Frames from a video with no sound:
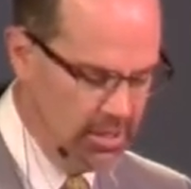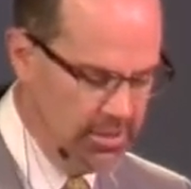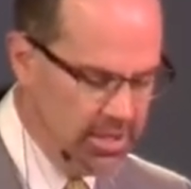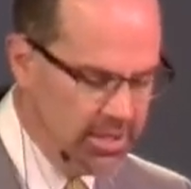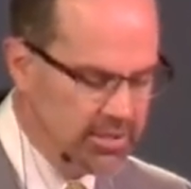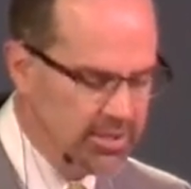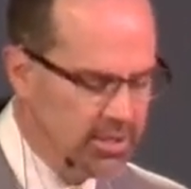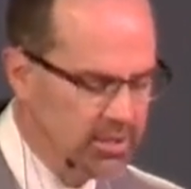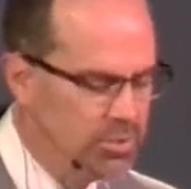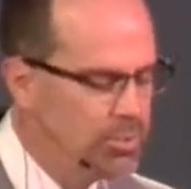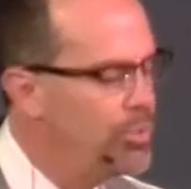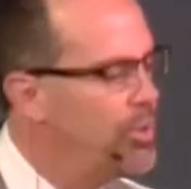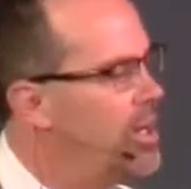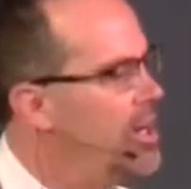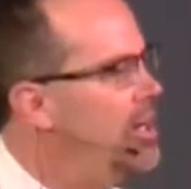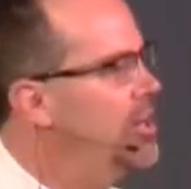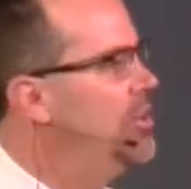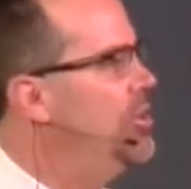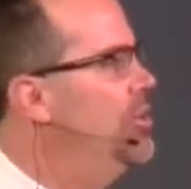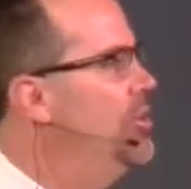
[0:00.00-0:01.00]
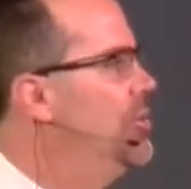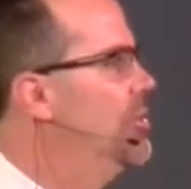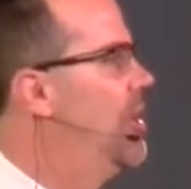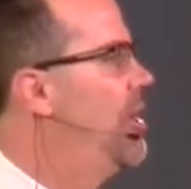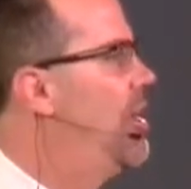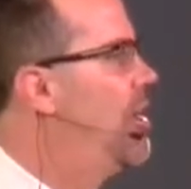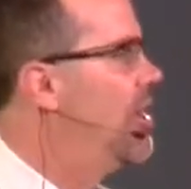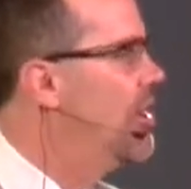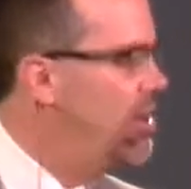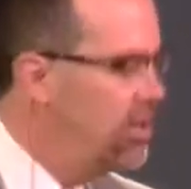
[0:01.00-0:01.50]
This is where you
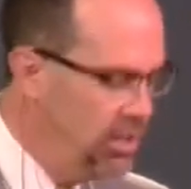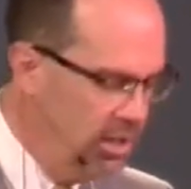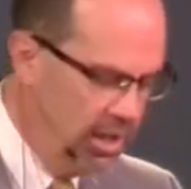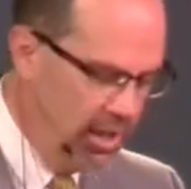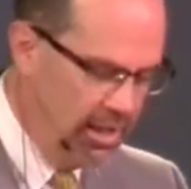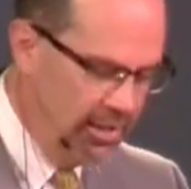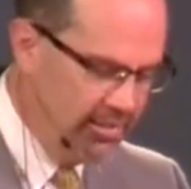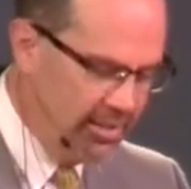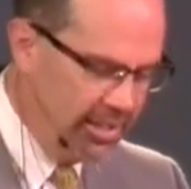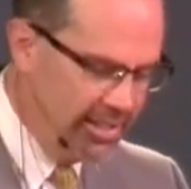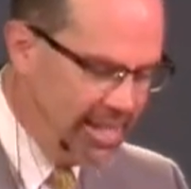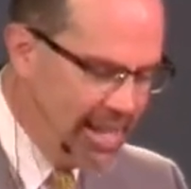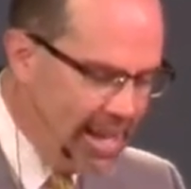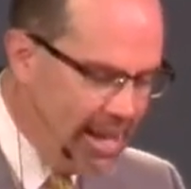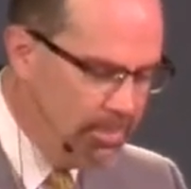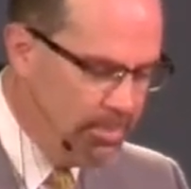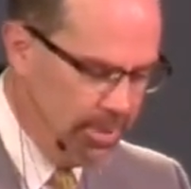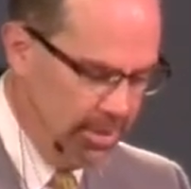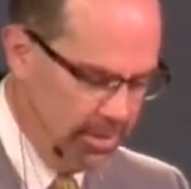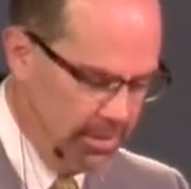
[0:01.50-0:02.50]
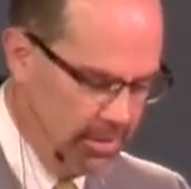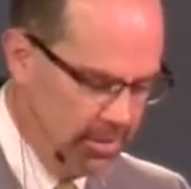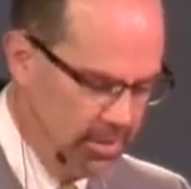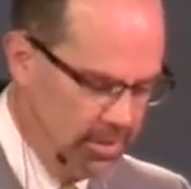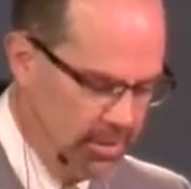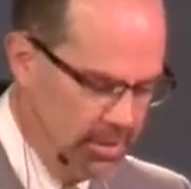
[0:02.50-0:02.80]
are to labor.